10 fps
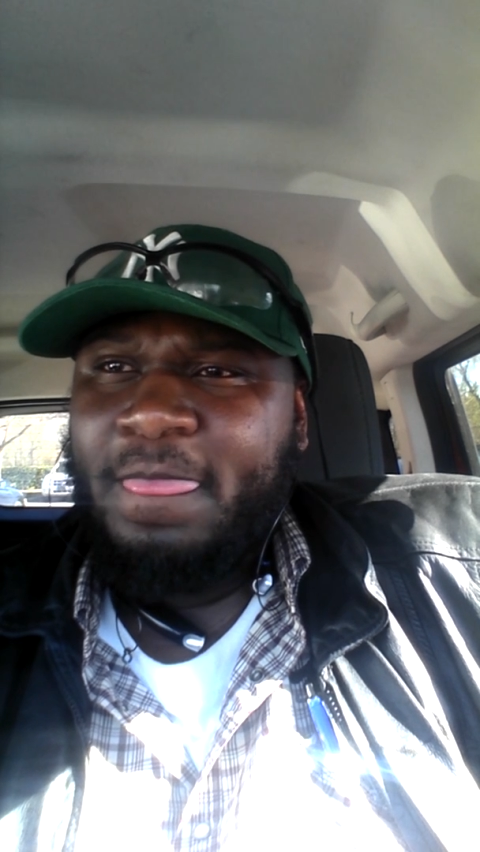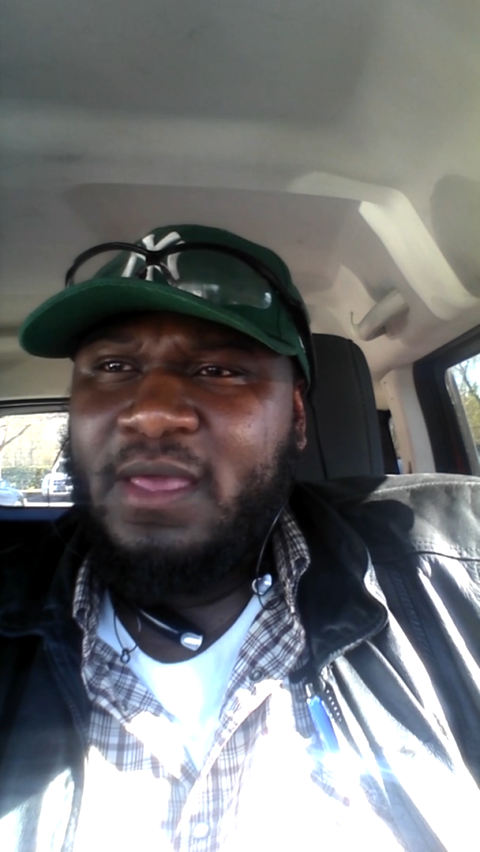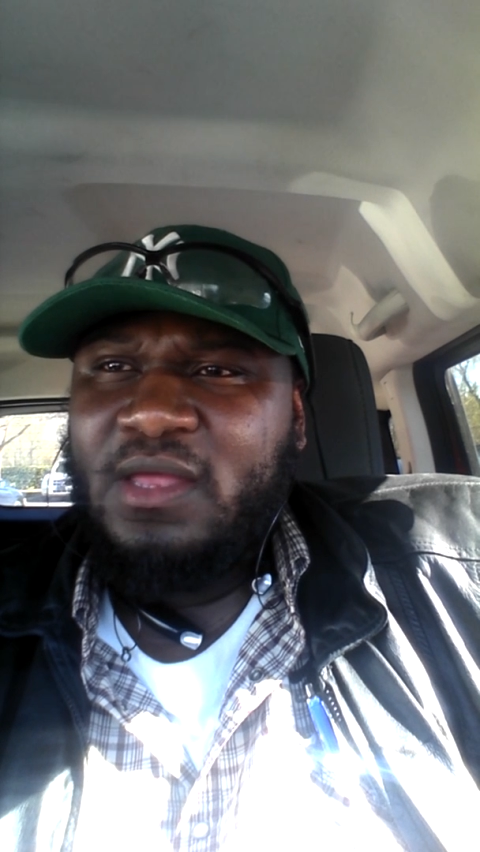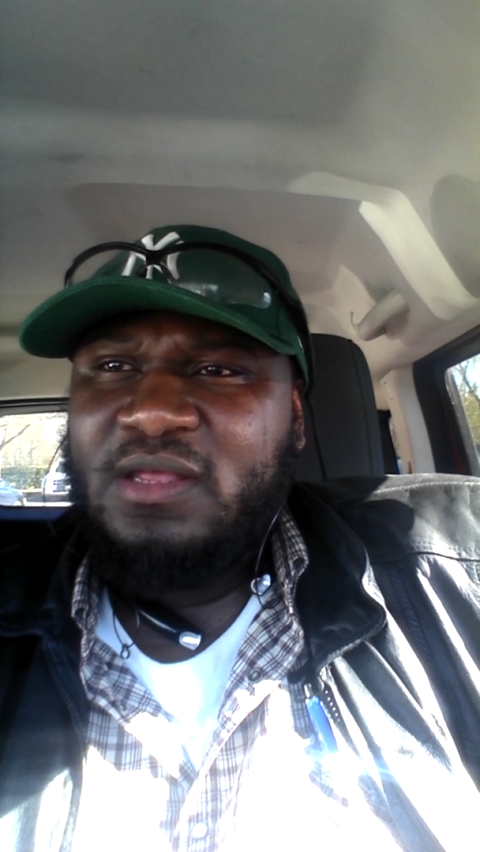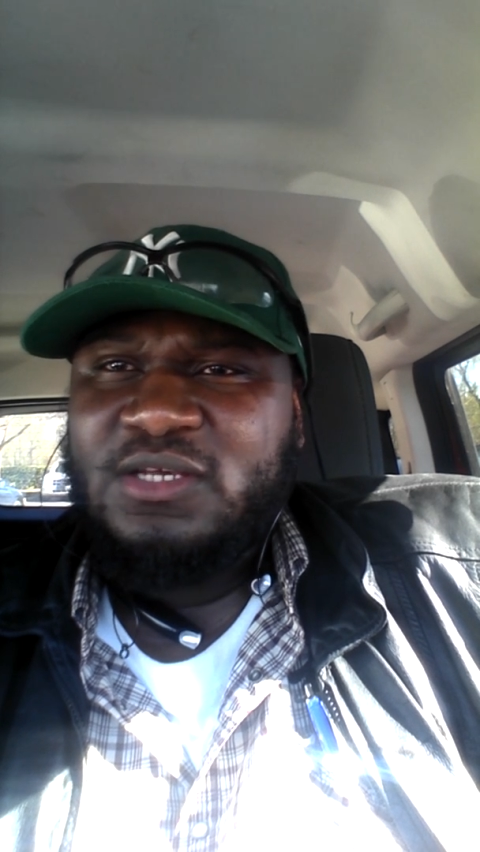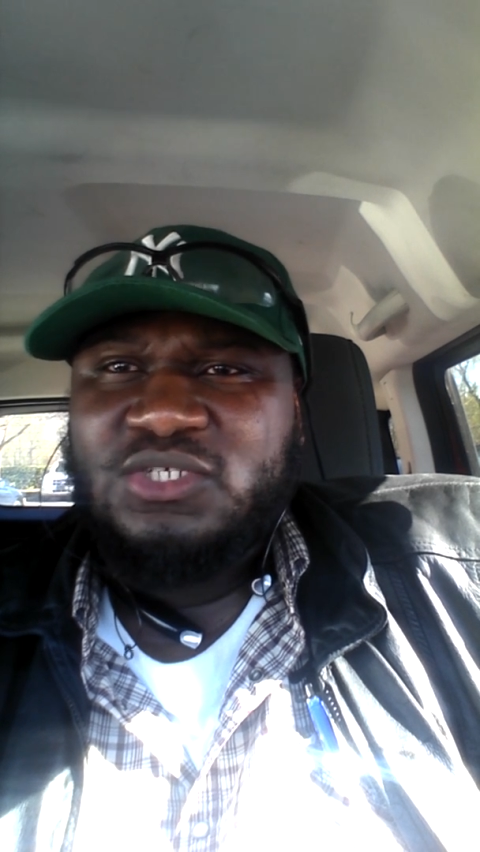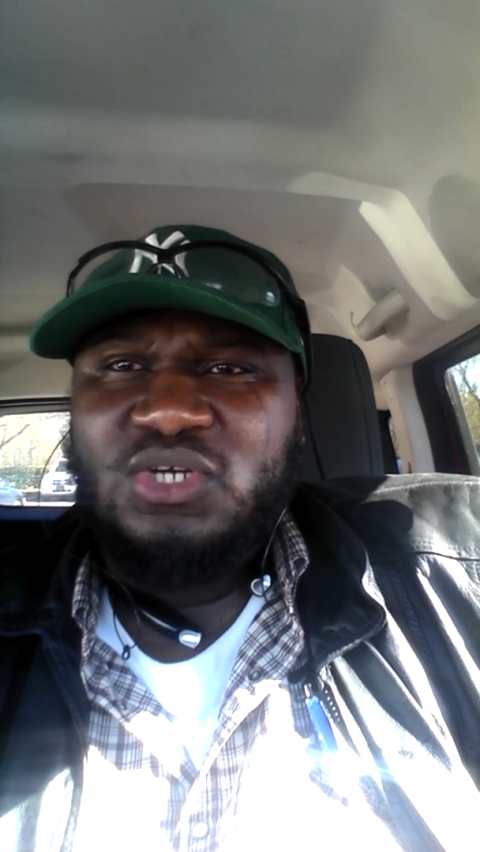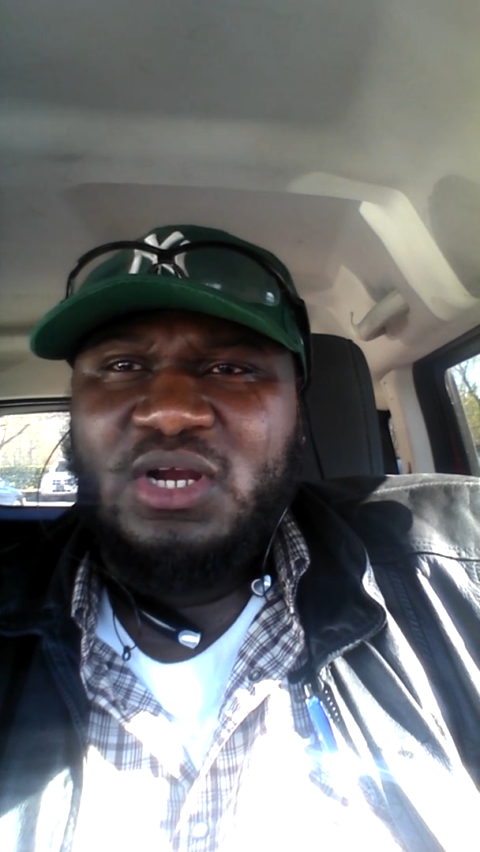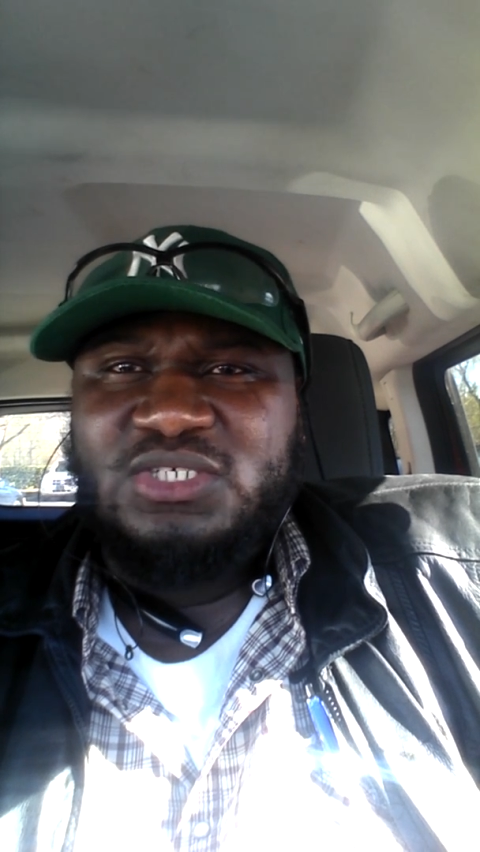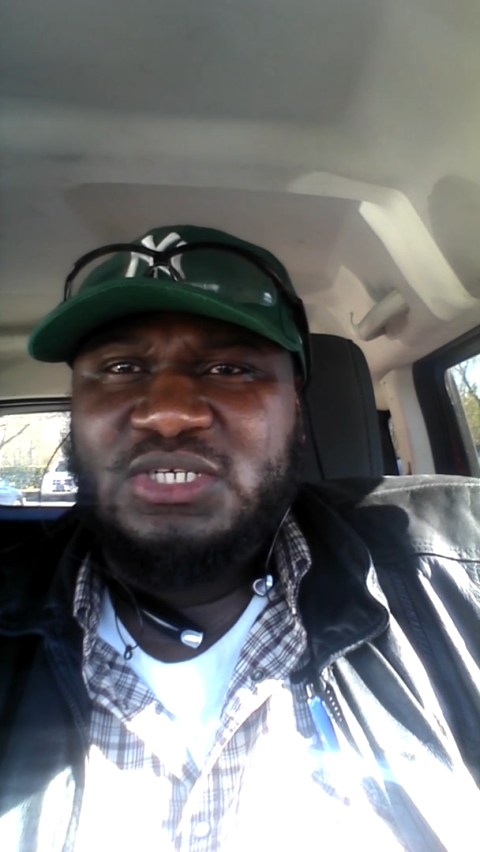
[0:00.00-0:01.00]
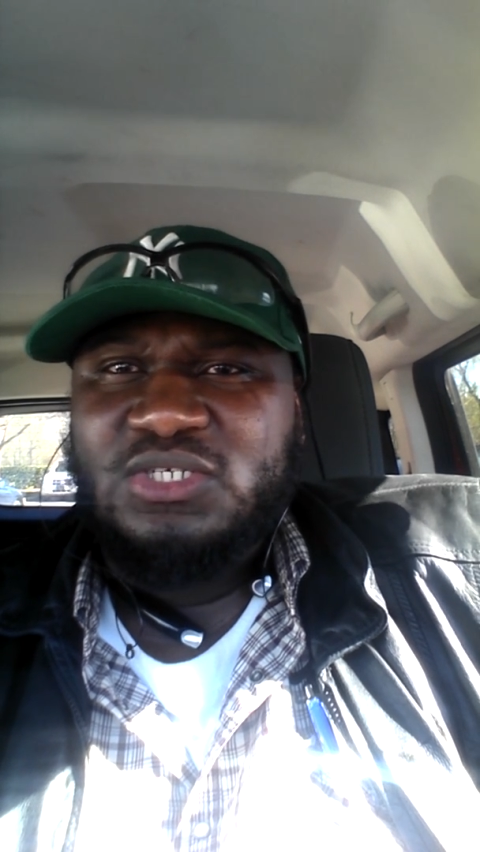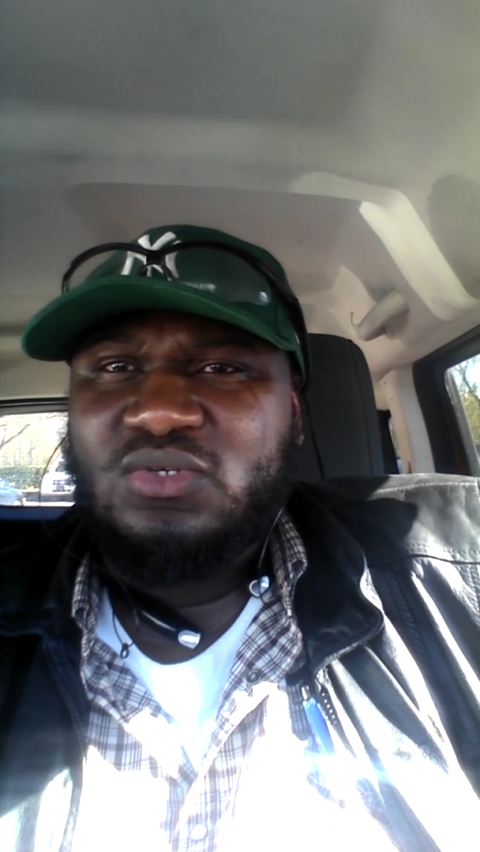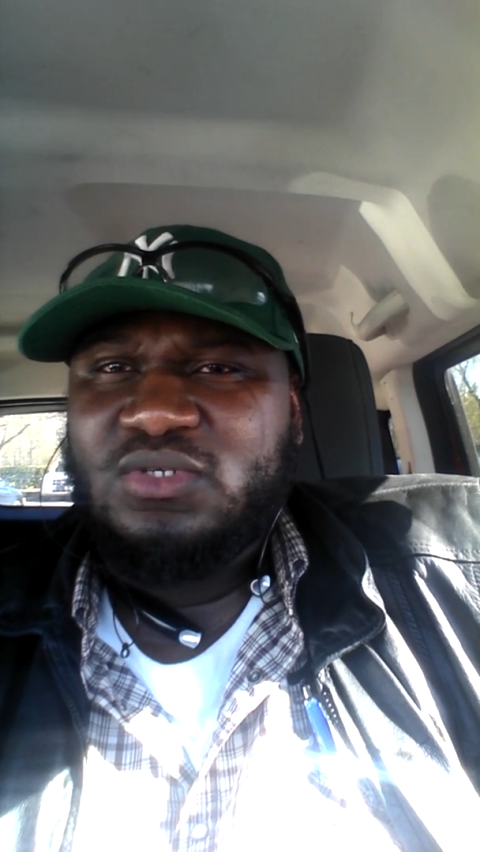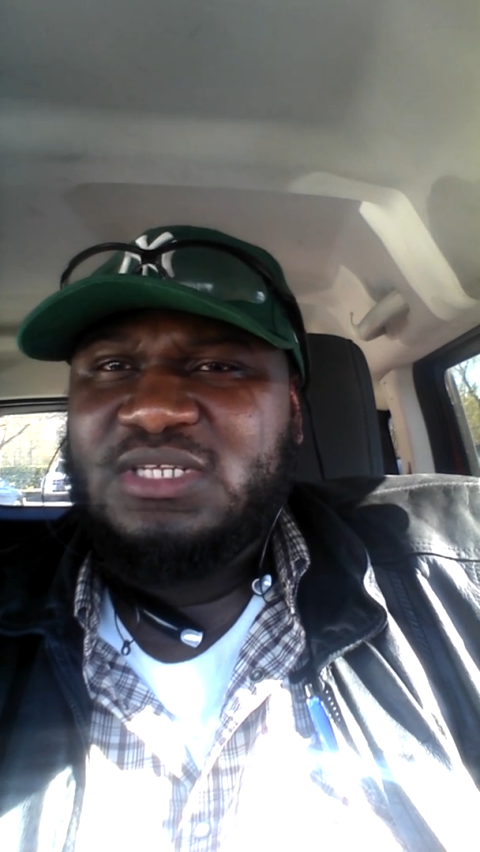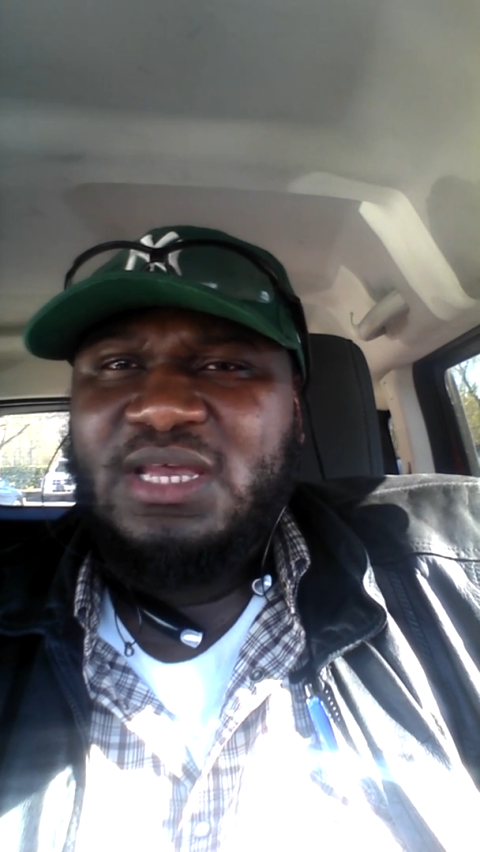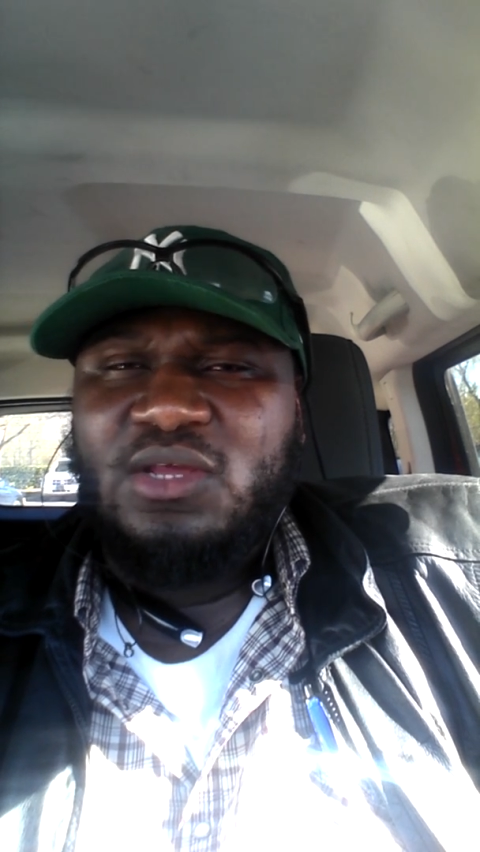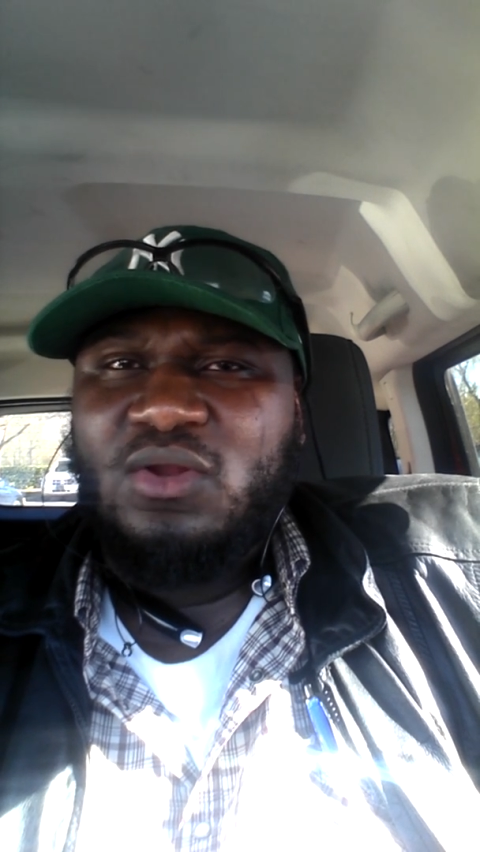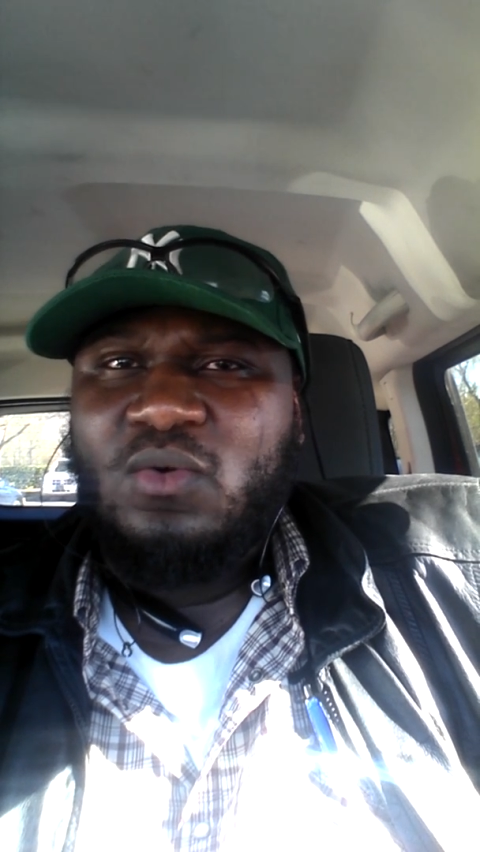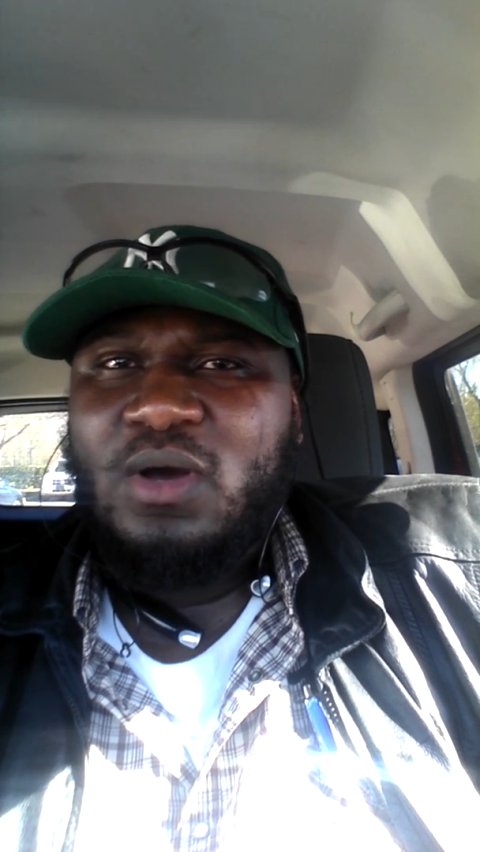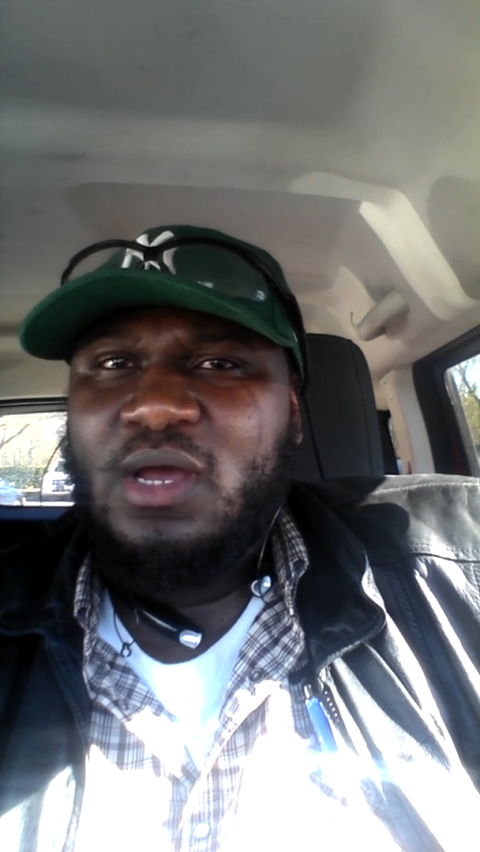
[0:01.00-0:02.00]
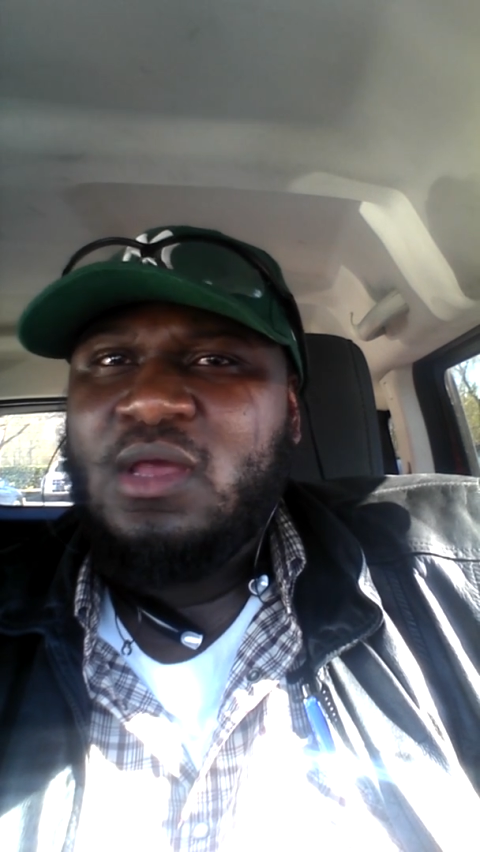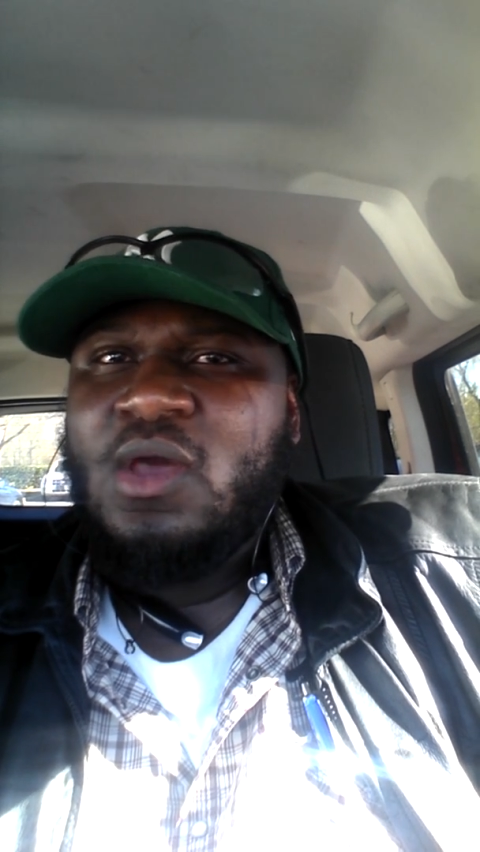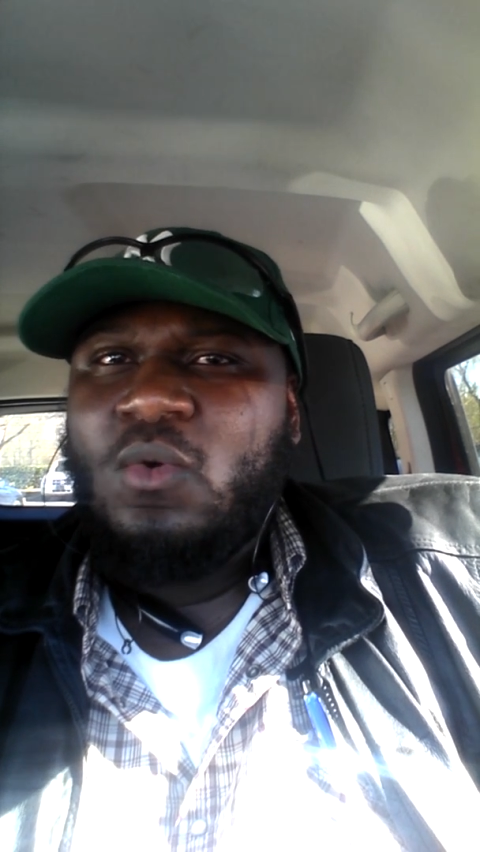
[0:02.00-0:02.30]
and these churches could say, you know what,